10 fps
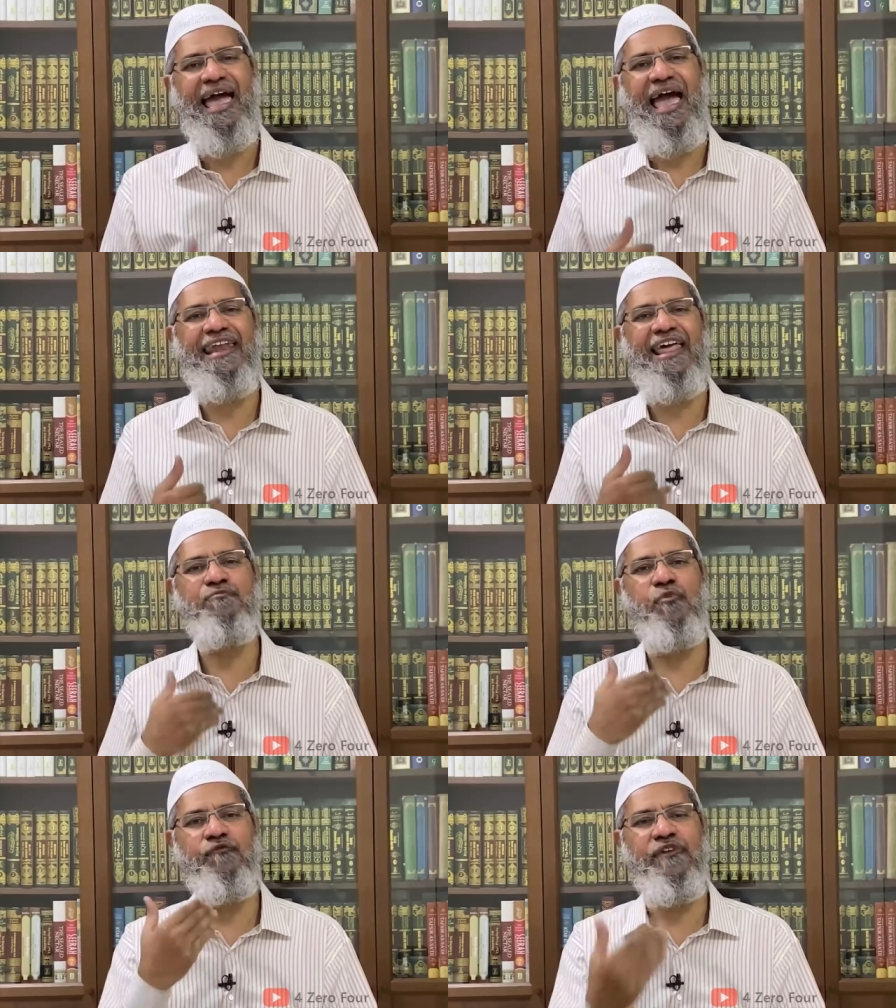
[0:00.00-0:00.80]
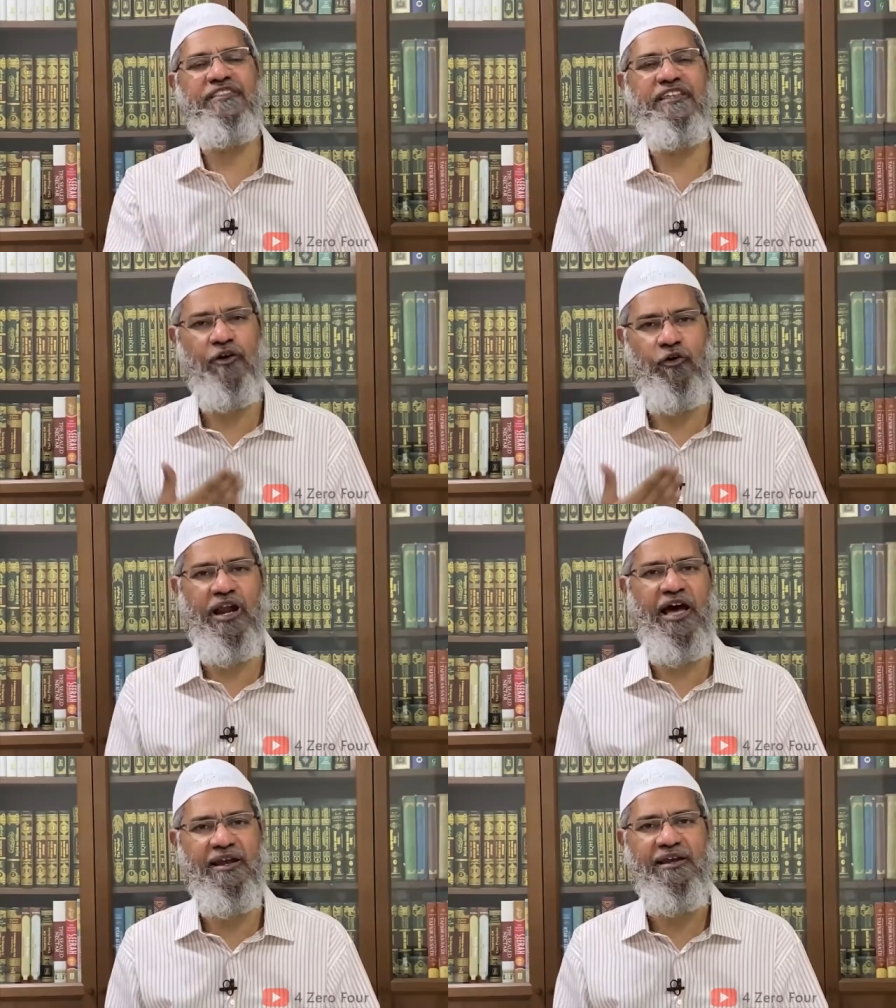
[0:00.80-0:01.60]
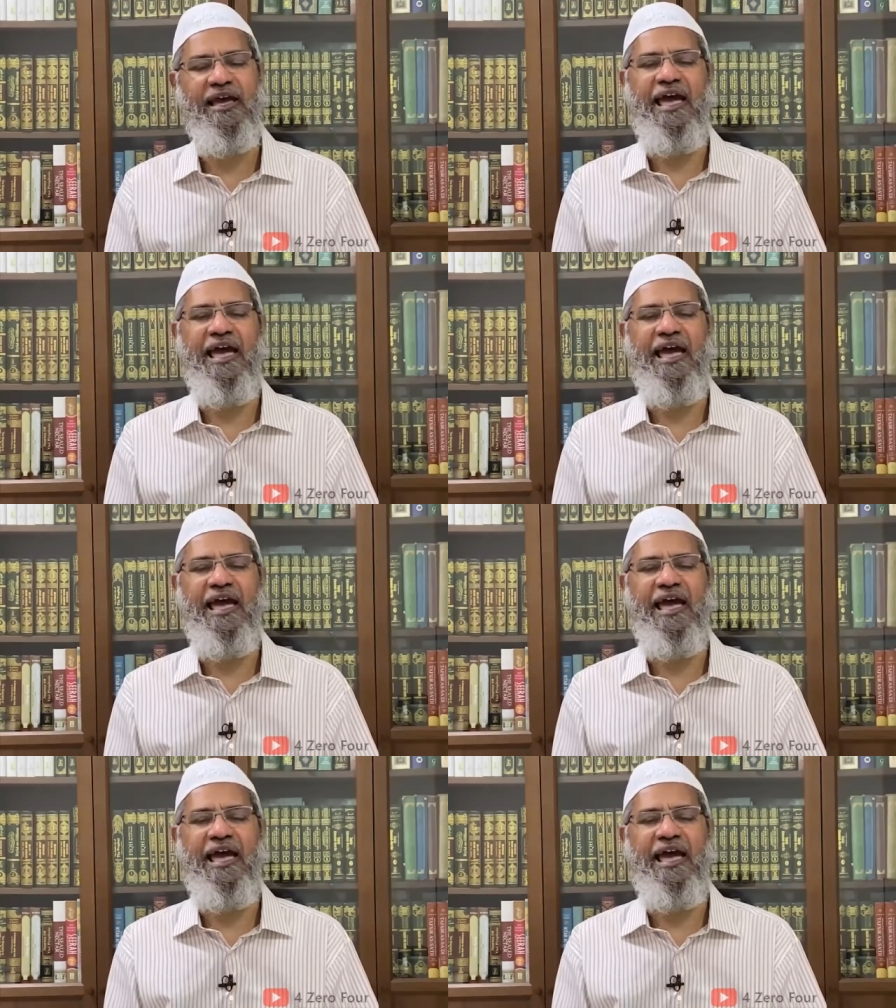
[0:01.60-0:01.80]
and has more faith in the Quran.